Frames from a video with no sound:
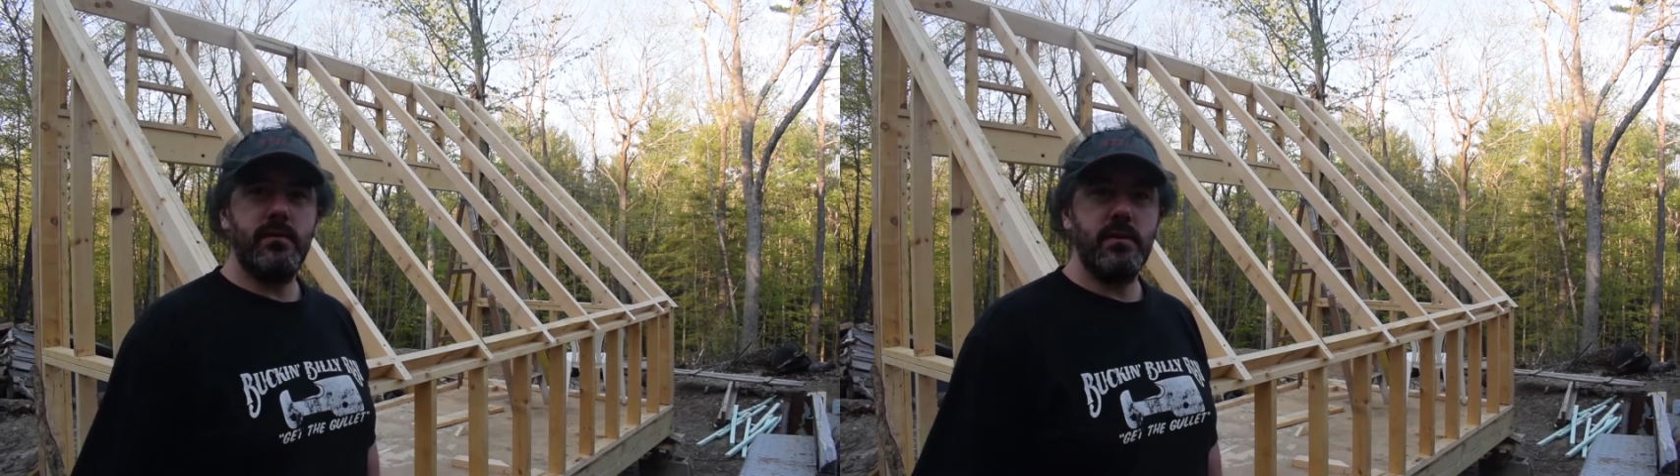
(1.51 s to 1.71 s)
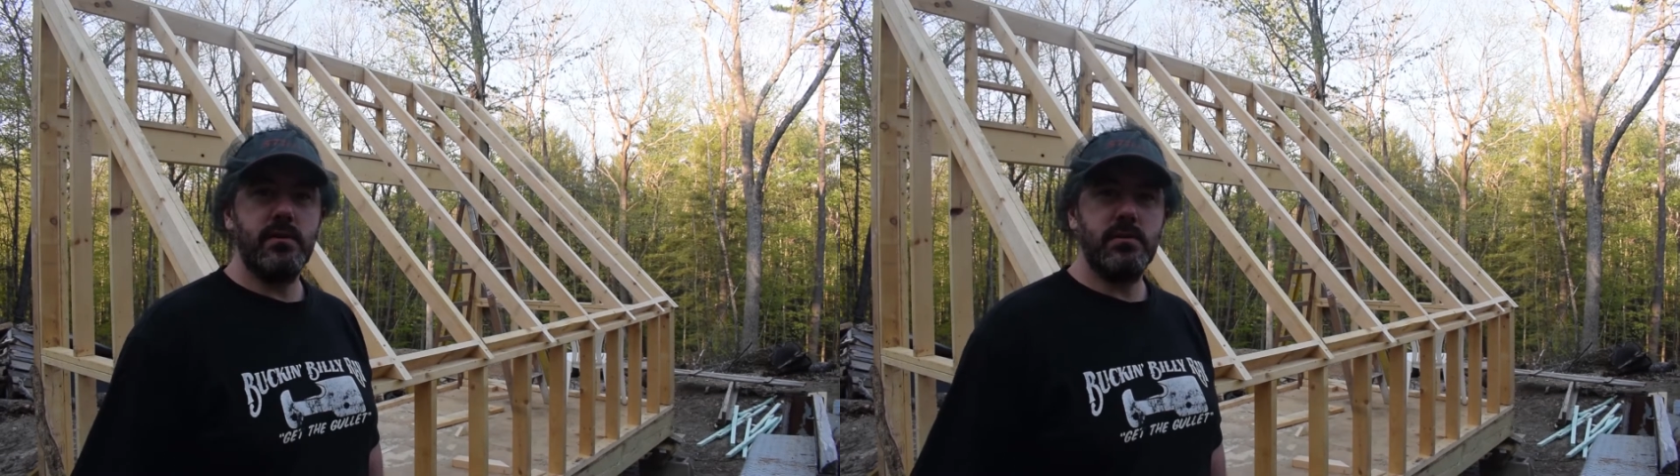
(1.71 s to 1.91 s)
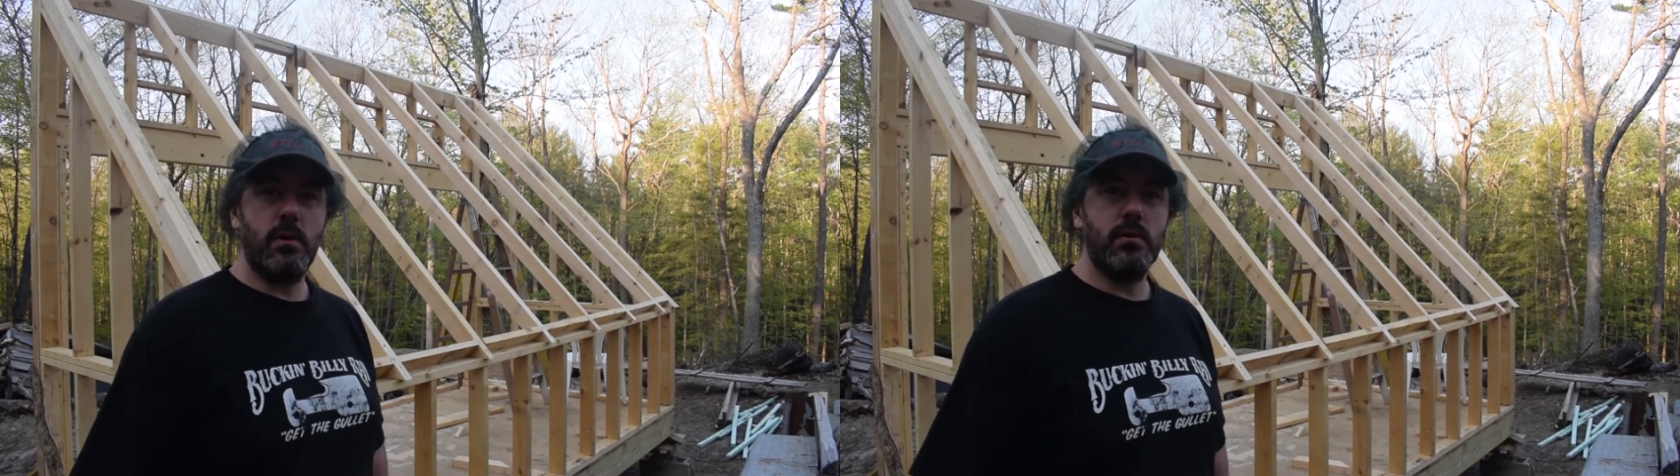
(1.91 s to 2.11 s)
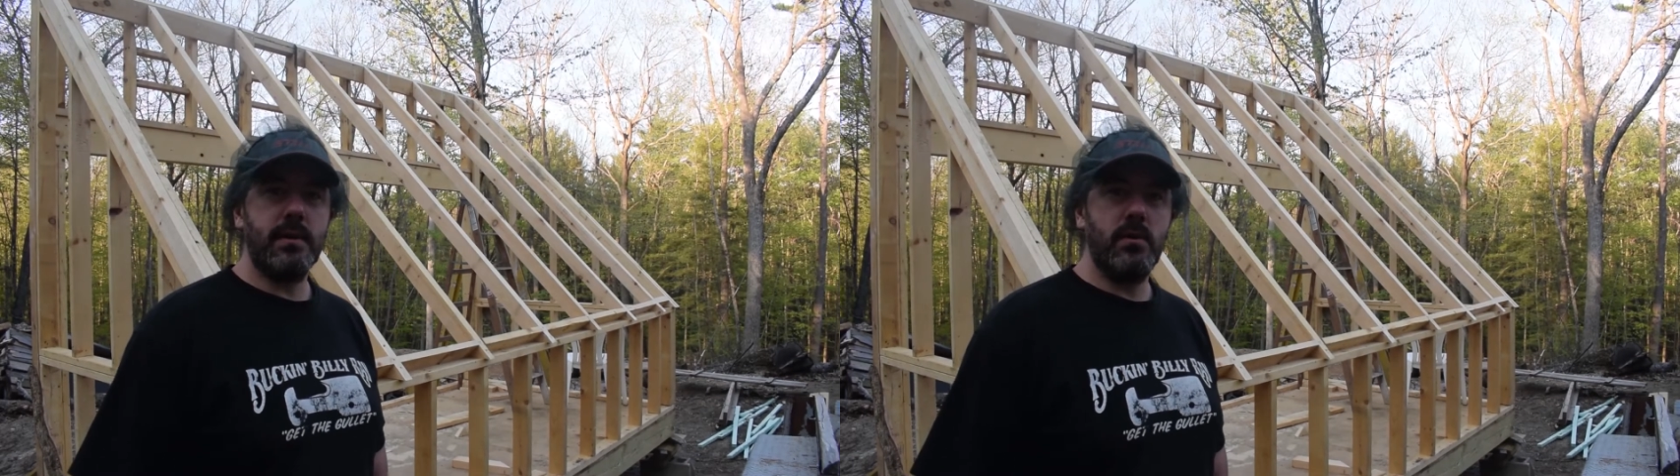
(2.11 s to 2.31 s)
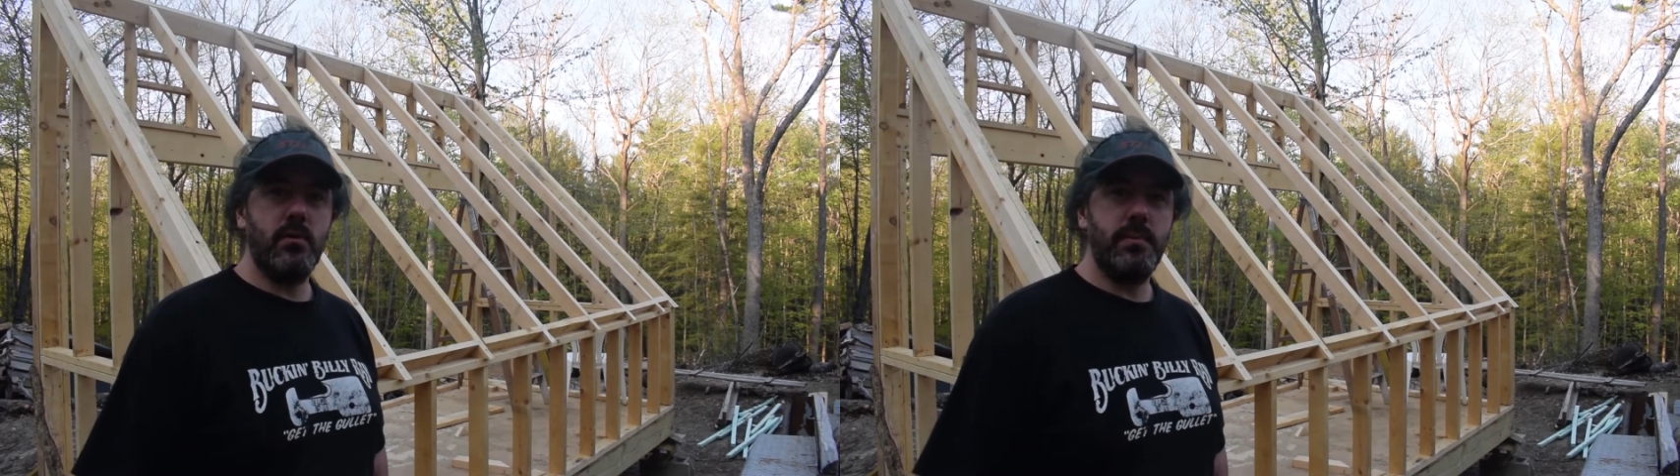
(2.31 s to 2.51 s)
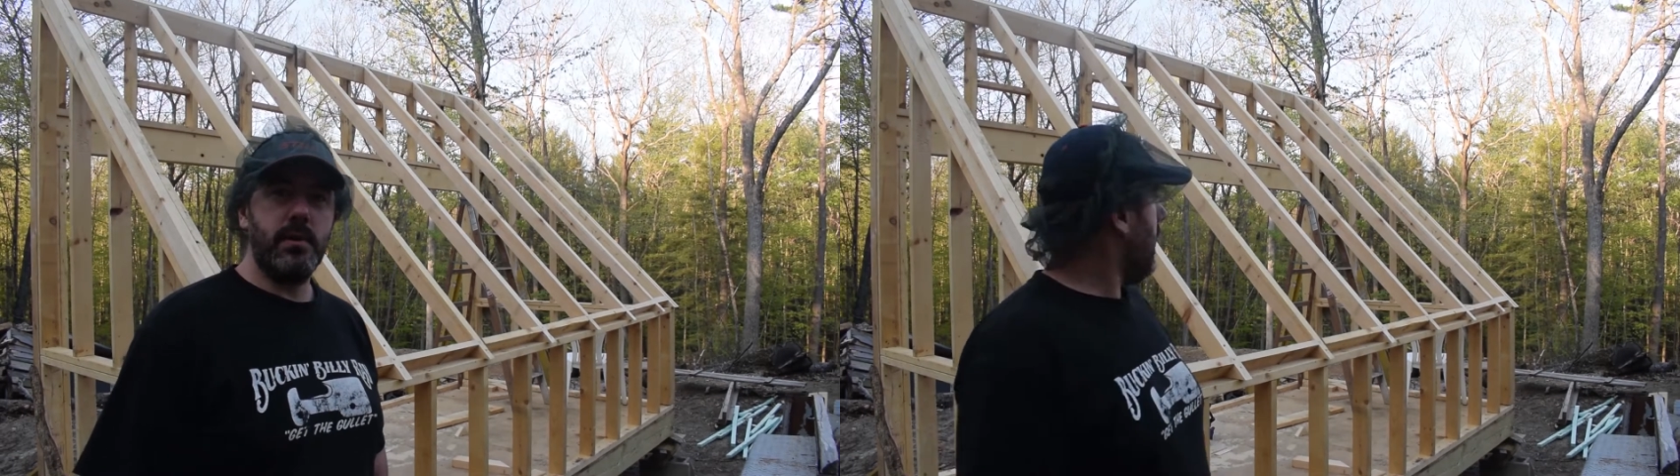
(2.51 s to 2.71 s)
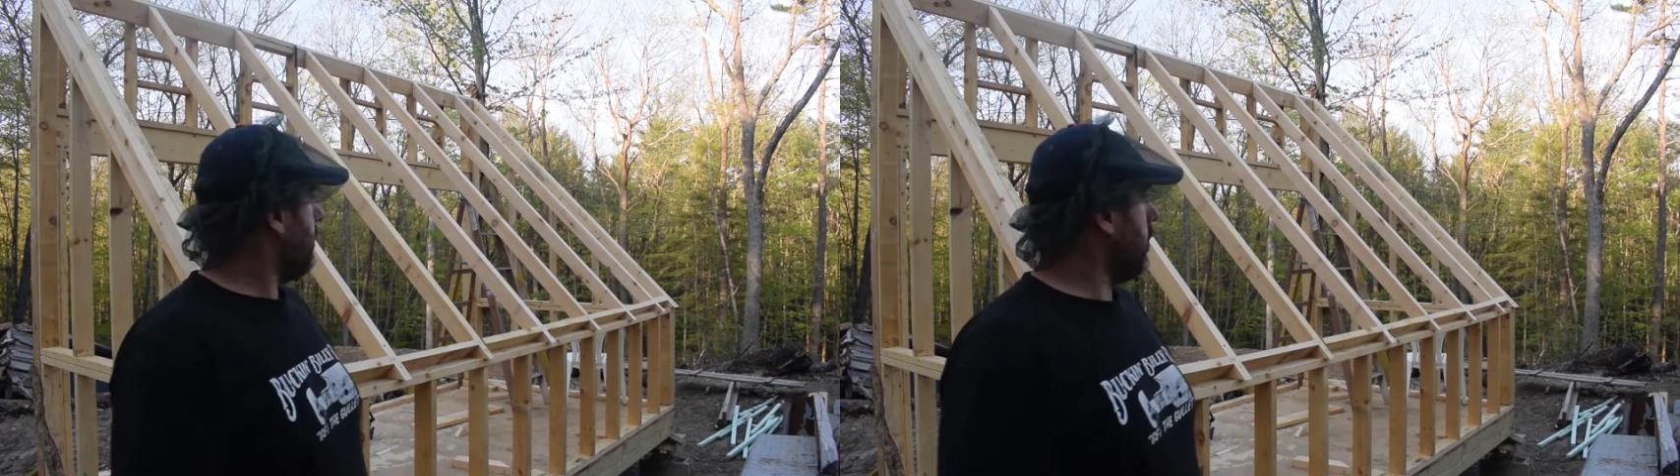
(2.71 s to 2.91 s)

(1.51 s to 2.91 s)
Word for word: for the solar kiln build. I'm